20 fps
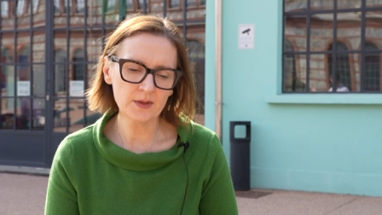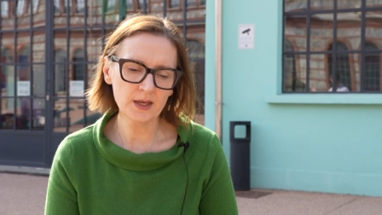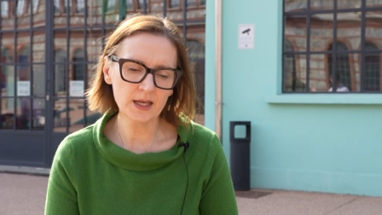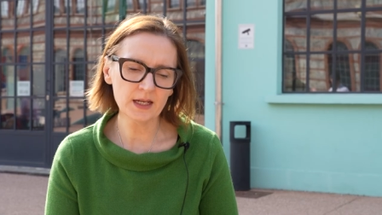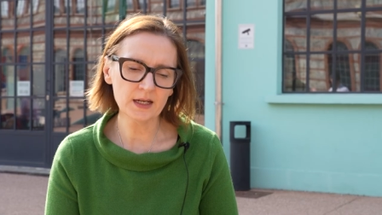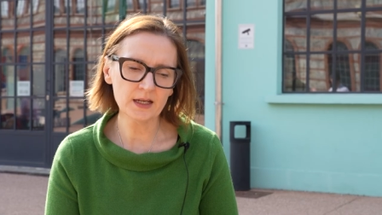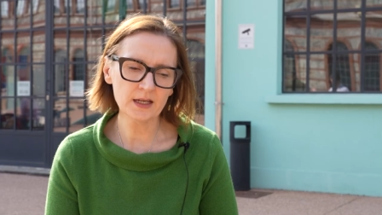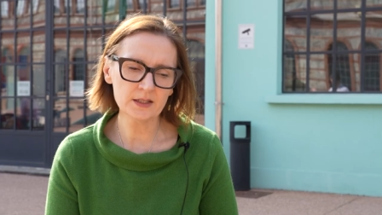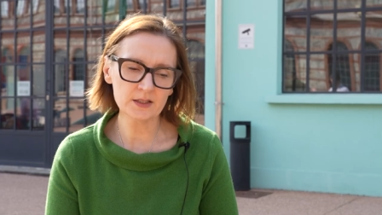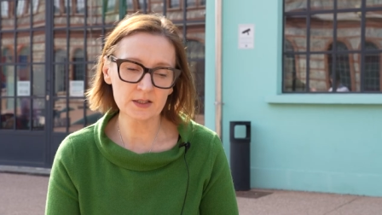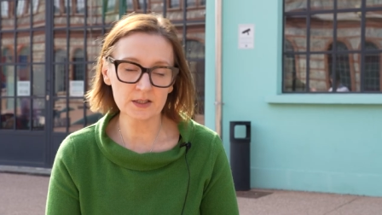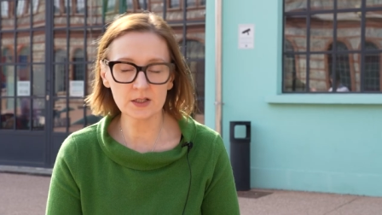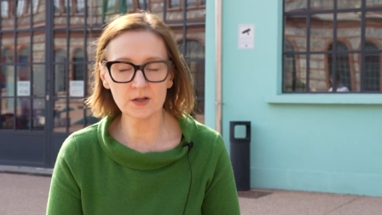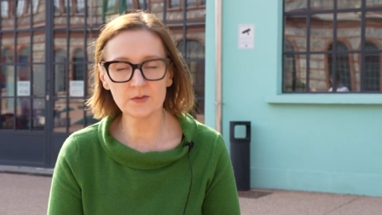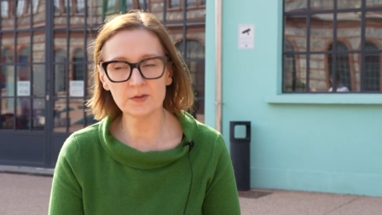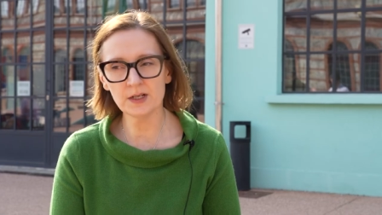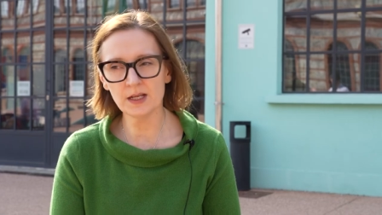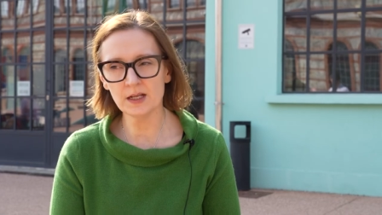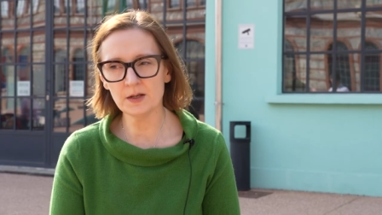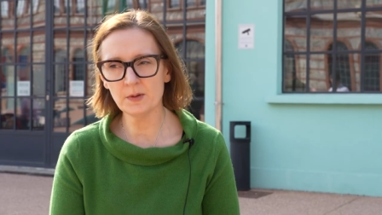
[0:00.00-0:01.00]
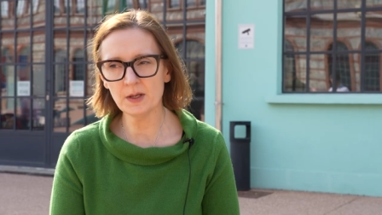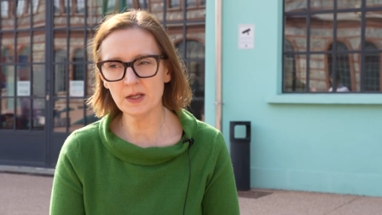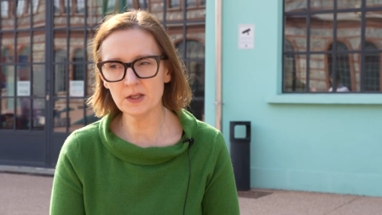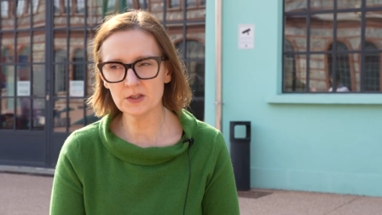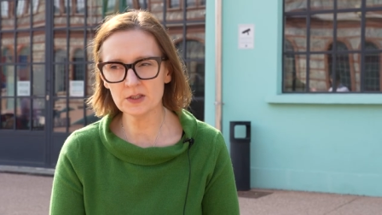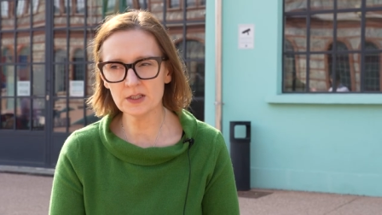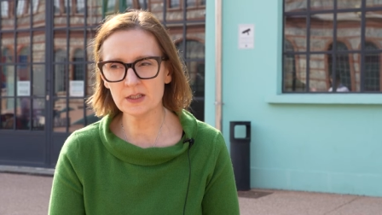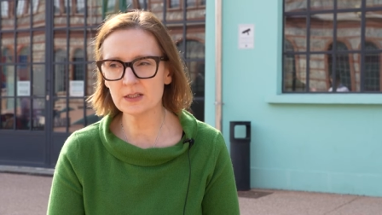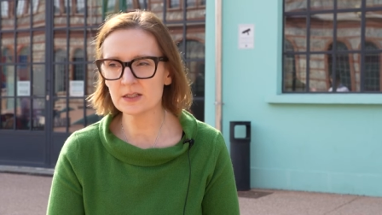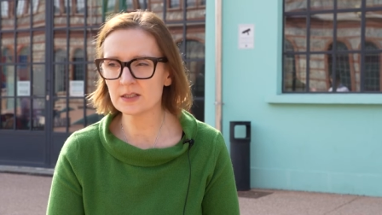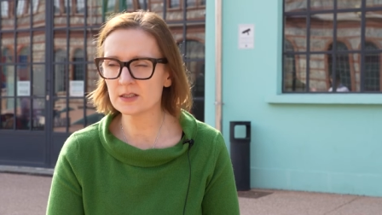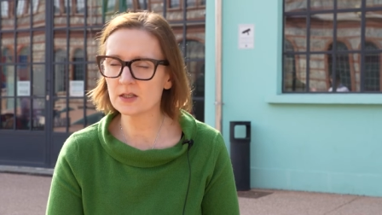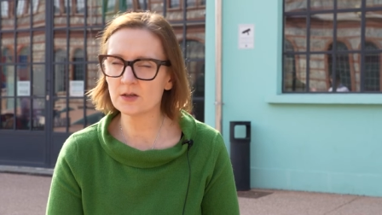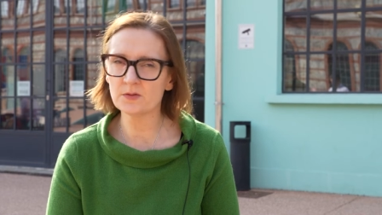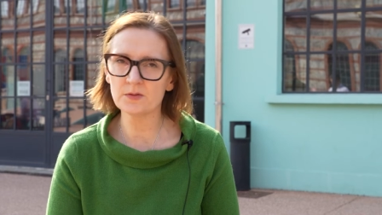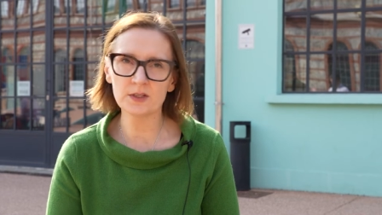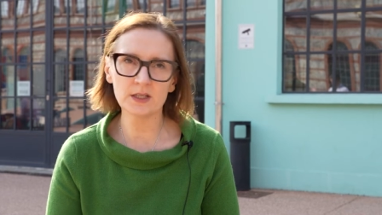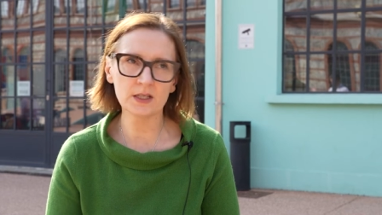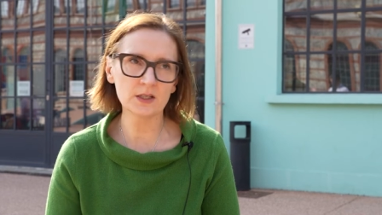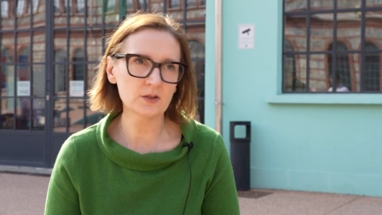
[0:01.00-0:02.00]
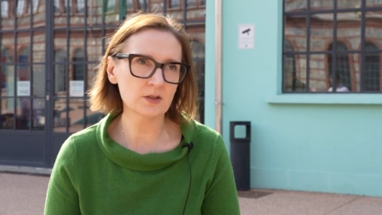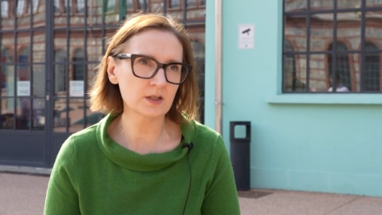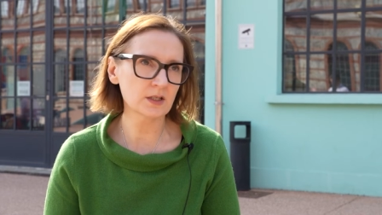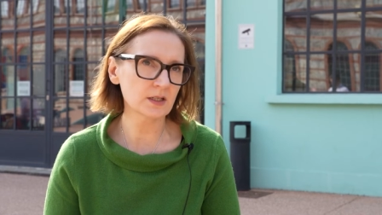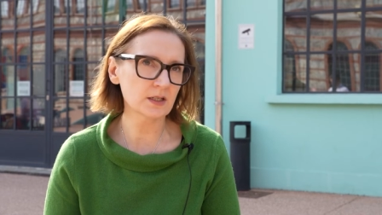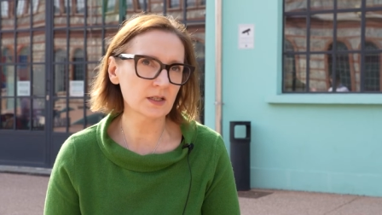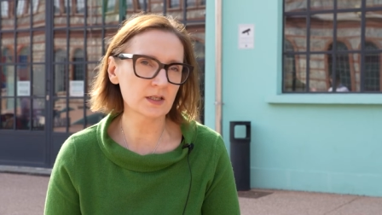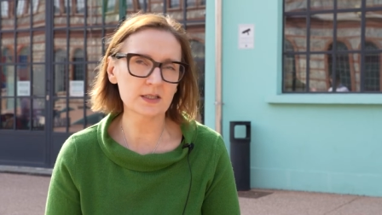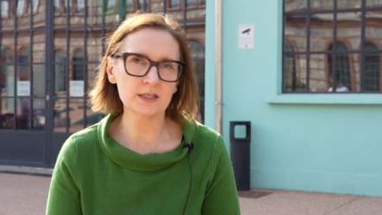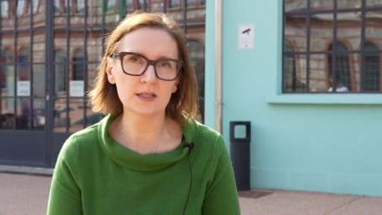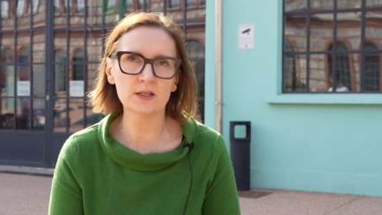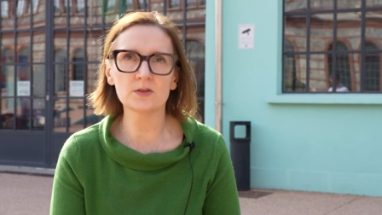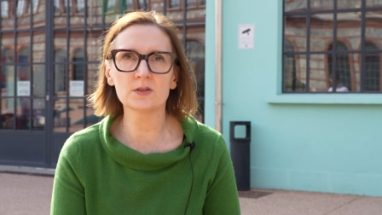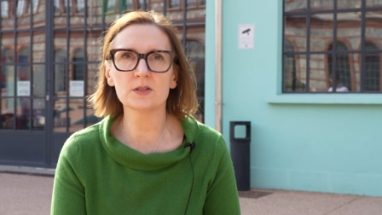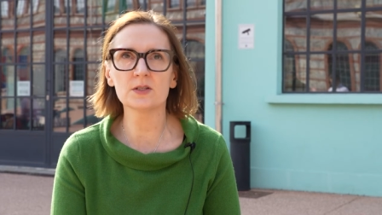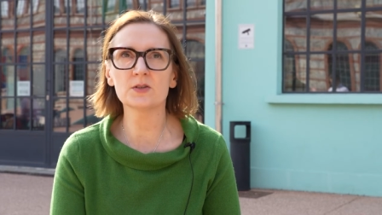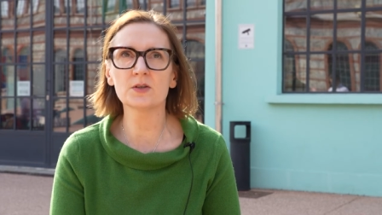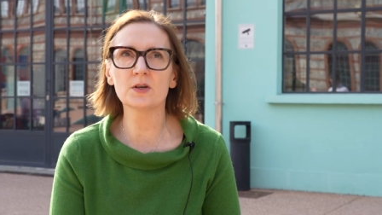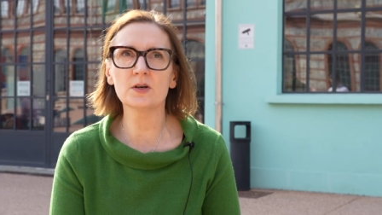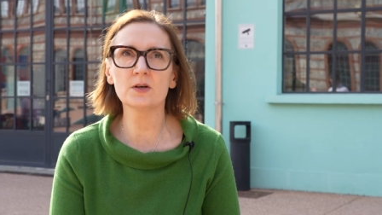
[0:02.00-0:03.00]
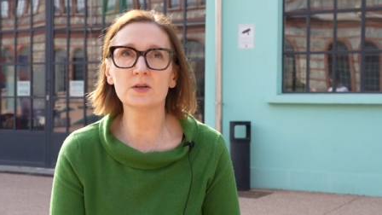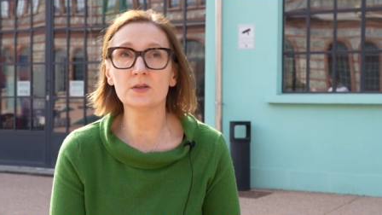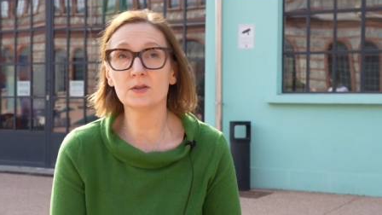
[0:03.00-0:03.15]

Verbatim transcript: then I discovered animation, discovered that you could continue to draw,